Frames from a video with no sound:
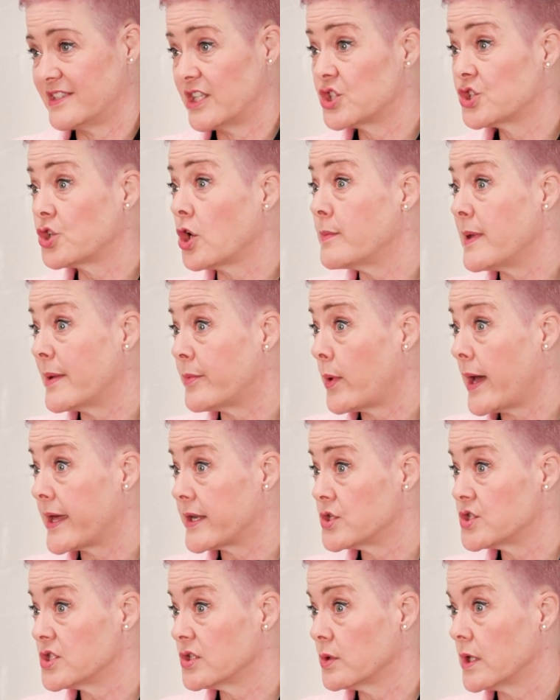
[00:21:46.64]
show people how
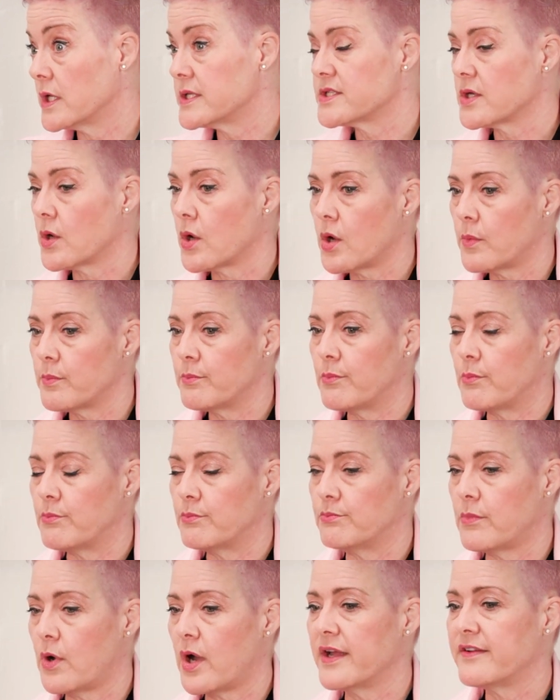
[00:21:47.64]
to do it. So
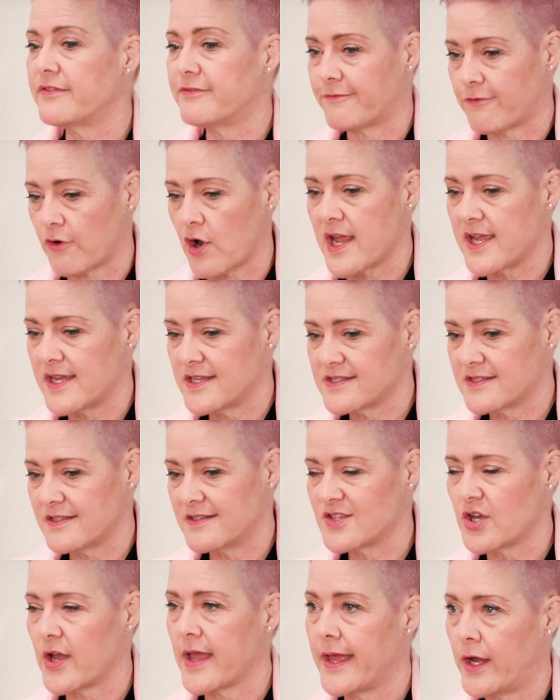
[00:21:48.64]
my phrase
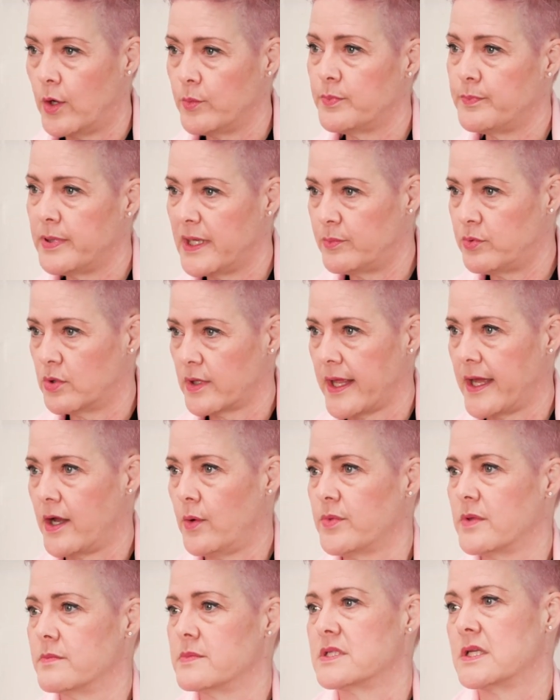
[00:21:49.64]
is I help people to
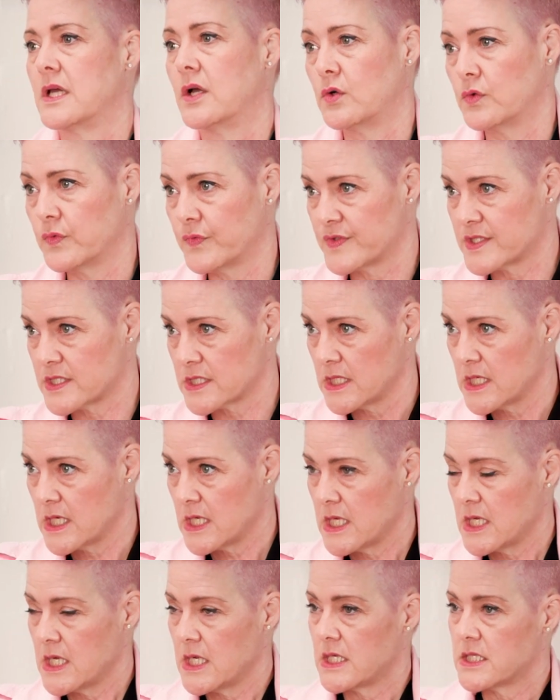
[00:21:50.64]
help themselves.
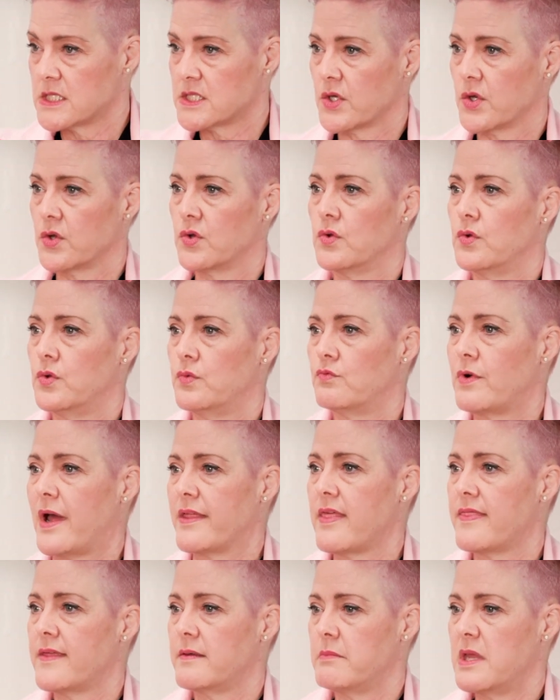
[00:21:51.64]
Yeah. So
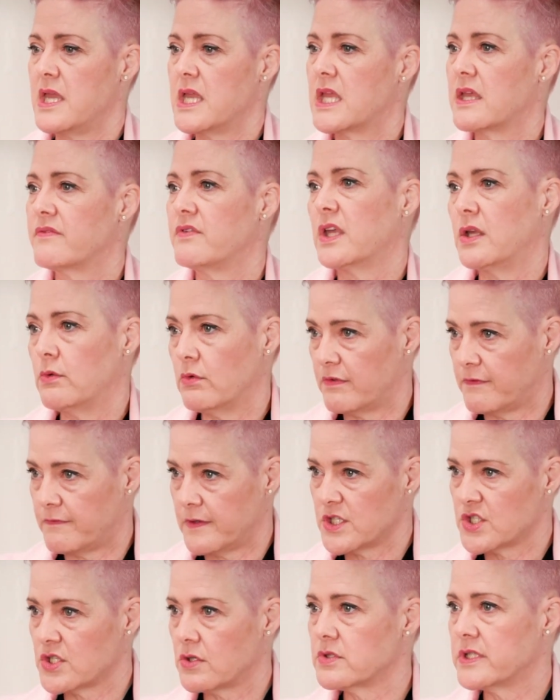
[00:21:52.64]
rather than me giving you a
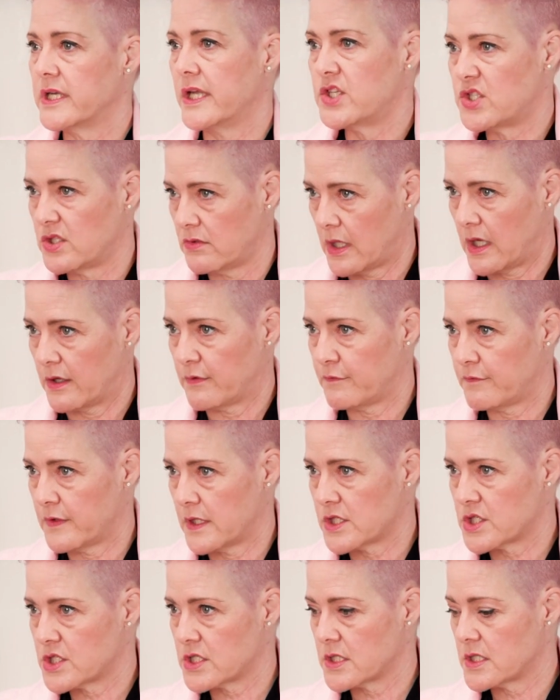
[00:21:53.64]
fish, I'll teach you how to
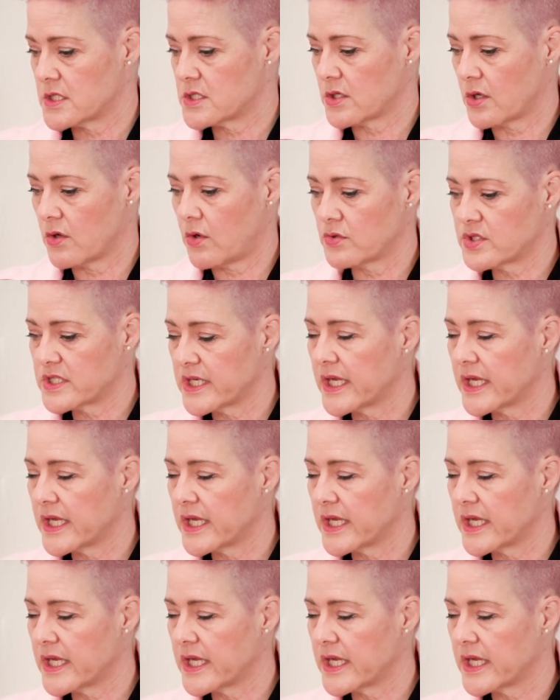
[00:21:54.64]
fish. Yes. So I'll